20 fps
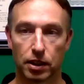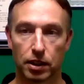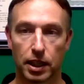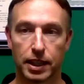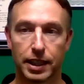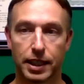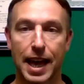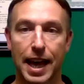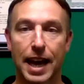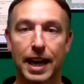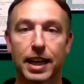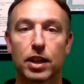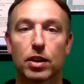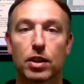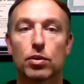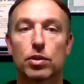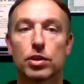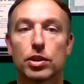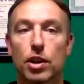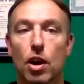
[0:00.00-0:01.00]
All right, and that
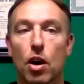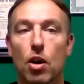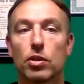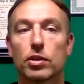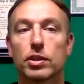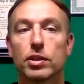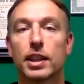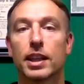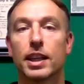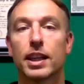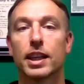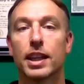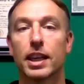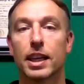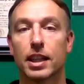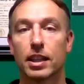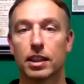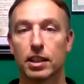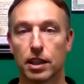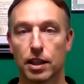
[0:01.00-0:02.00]
can result
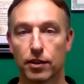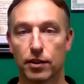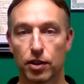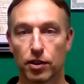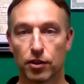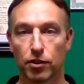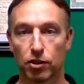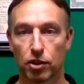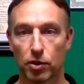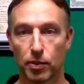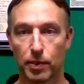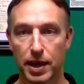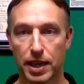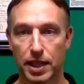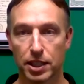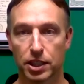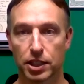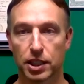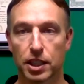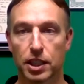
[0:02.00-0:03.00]
in liver
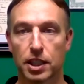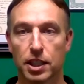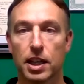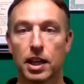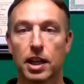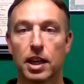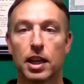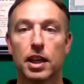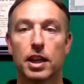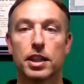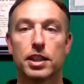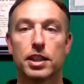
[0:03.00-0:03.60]
inflammation